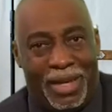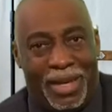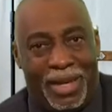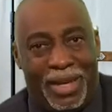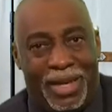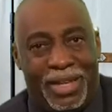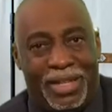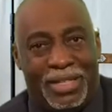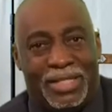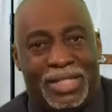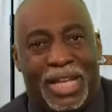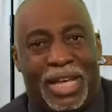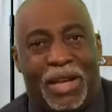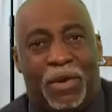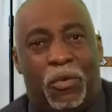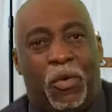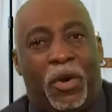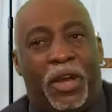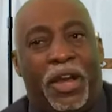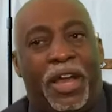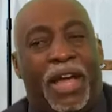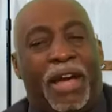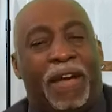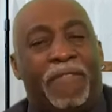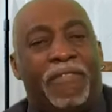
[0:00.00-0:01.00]
He said,
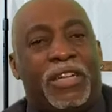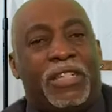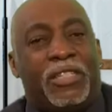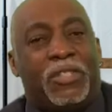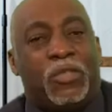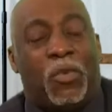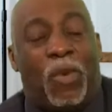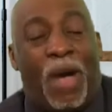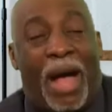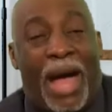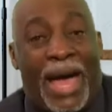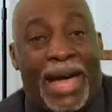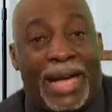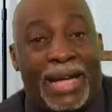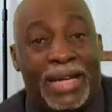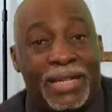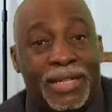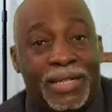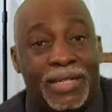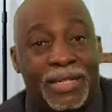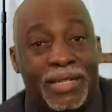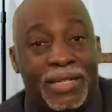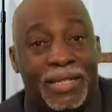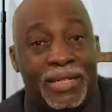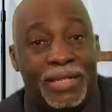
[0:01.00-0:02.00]
Whatever is right,
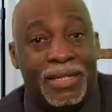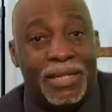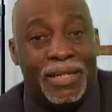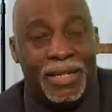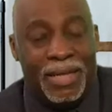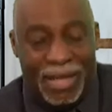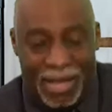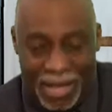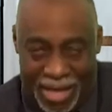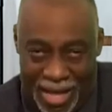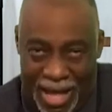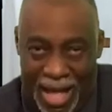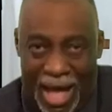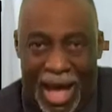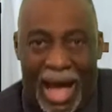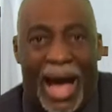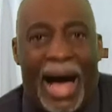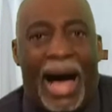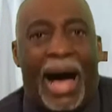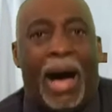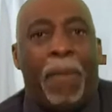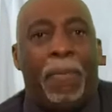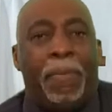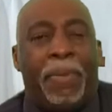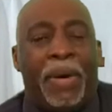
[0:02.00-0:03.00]

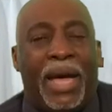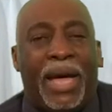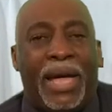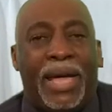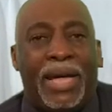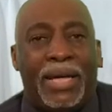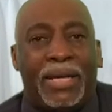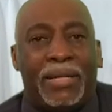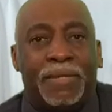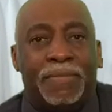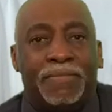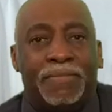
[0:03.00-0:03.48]
I'll pay.